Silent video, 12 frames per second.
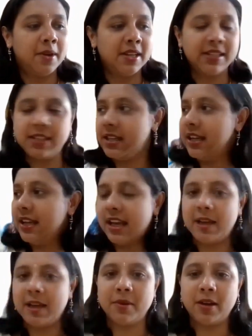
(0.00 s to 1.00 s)
personally,
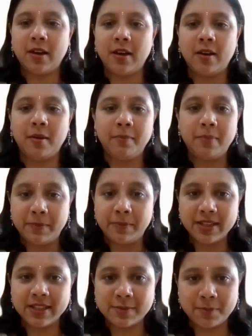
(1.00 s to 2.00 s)
I'm a
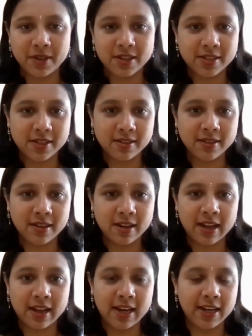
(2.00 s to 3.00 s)
people's person
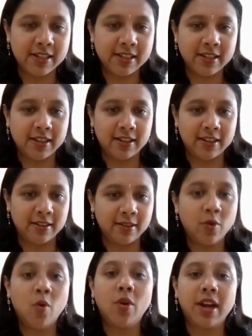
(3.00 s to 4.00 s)
and
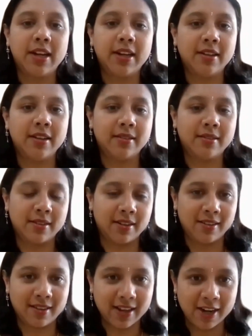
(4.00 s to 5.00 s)
go-getter
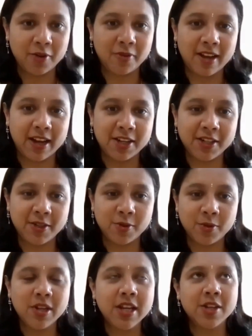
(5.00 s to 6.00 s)
kind of
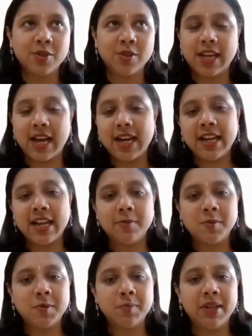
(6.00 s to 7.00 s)
attitude. So that
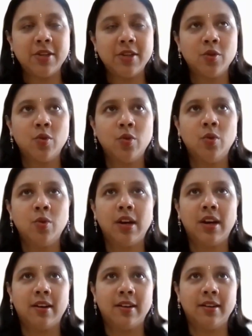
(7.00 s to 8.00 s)
helps me to
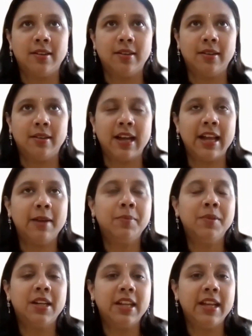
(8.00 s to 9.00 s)

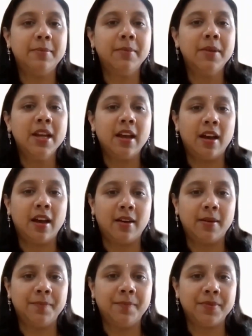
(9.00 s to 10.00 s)
help the team
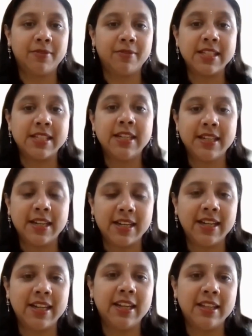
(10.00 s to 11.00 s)

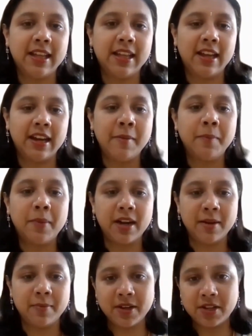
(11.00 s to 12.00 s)
facilitating in their
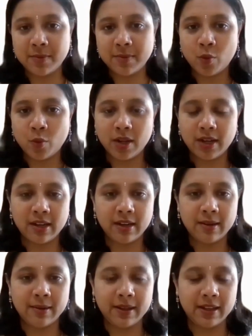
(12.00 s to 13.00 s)
impediment
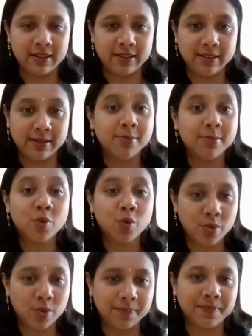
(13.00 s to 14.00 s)
removal
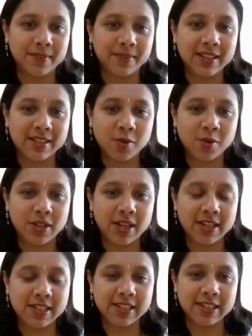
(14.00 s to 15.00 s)
soon. So
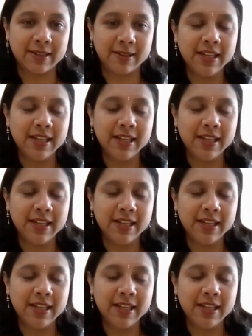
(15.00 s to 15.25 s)
that